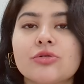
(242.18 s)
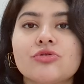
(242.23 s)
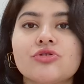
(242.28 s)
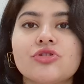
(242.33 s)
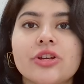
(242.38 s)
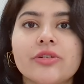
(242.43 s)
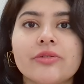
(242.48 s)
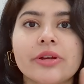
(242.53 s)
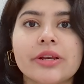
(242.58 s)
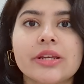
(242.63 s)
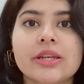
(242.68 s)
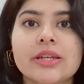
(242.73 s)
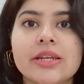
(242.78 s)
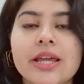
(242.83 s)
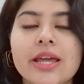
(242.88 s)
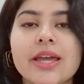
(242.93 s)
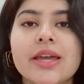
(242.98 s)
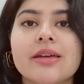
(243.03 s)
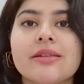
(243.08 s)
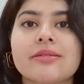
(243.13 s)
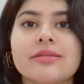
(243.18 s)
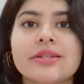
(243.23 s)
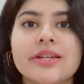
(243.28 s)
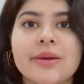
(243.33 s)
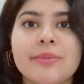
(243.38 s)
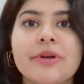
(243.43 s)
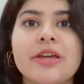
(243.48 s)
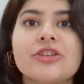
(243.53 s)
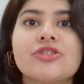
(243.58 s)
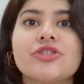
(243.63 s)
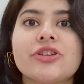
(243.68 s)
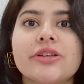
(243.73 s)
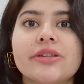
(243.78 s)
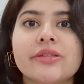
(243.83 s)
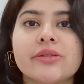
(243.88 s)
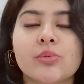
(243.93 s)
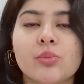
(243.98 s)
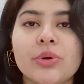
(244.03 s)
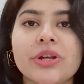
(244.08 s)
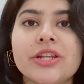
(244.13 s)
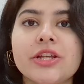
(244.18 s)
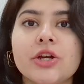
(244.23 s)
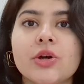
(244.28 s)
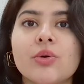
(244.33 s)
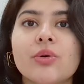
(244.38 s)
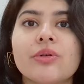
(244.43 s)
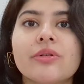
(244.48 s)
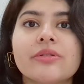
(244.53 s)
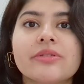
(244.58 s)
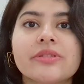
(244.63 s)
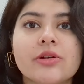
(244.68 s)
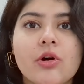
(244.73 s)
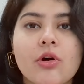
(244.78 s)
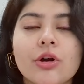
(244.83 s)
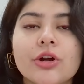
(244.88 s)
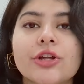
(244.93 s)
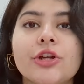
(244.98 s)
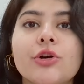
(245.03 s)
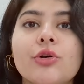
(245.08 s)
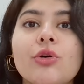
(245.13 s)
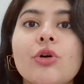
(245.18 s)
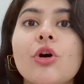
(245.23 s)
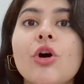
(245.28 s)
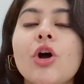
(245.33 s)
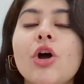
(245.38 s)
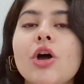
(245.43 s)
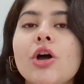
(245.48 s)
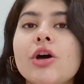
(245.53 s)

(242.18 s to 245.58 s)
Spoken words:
to generate text, images, videos, audio.